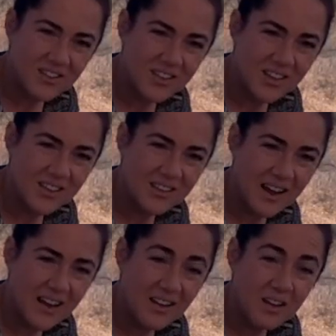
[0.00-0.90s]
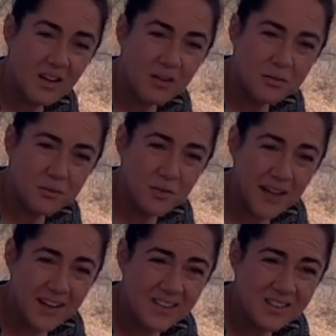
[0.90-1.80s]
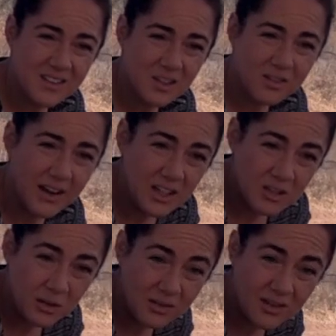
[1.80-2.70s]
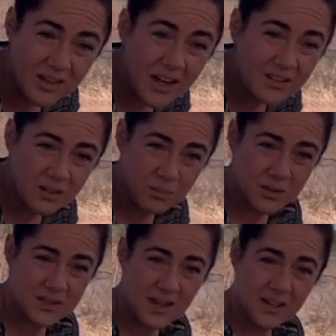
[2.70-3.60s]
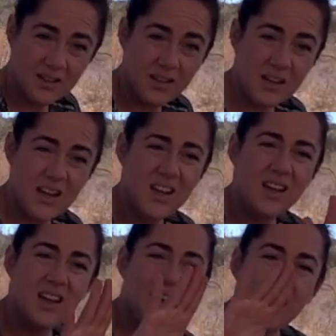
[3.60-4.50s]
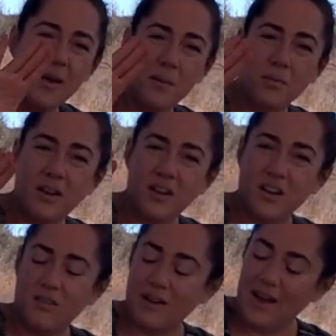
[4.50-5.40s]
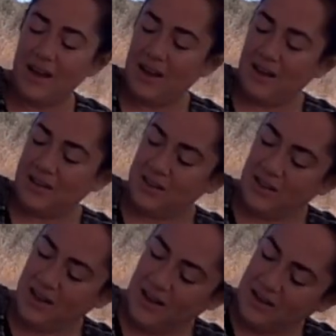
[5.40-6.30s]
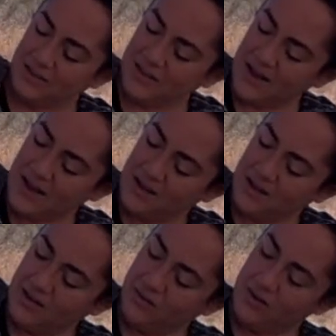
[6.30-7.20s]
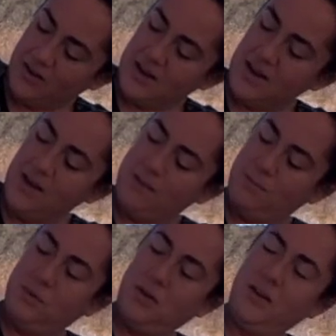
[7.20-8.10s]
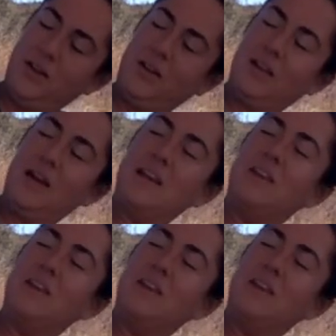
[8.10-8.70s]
to the side. Flex your right toes a lot to protect the knee. Bring your right hand to the inside of your knee. Push that knee